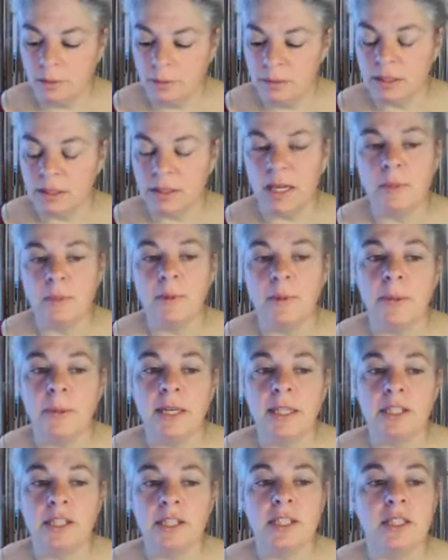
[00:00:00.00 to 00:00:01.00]
There's a couple of
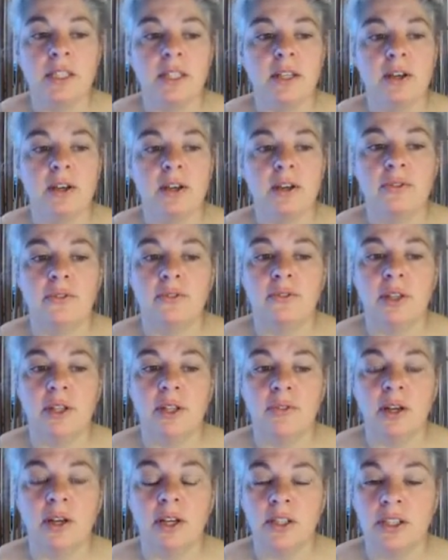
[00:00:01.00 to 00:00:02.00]
pictures of
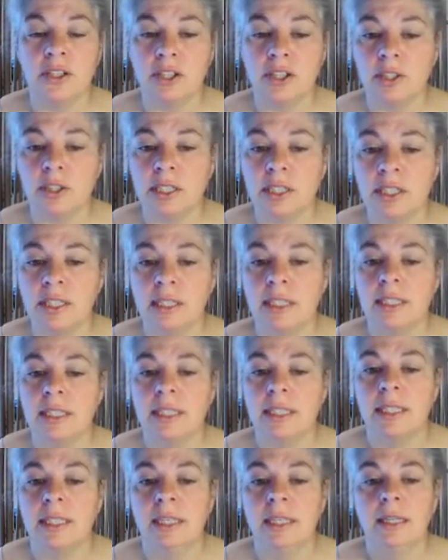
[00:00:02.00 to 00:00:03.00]
our
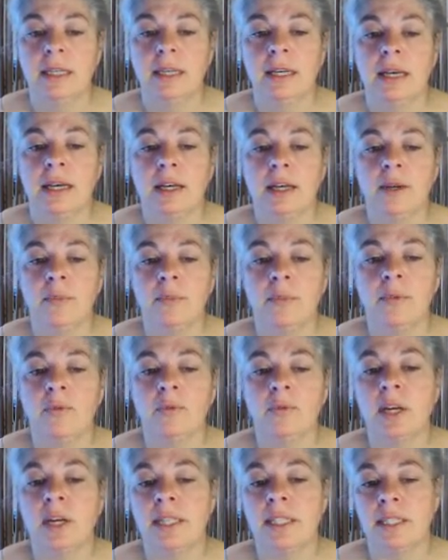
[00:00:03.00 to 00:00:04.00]
students
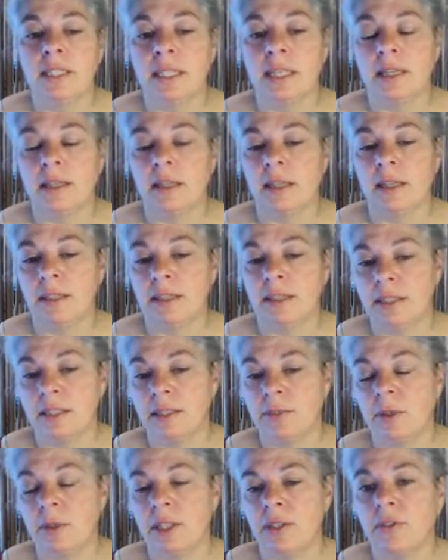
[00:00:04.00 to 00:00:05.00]
writing. This
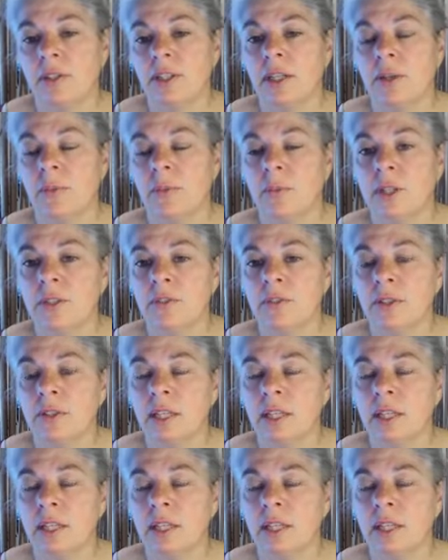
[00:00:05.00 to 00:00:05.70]
is one of the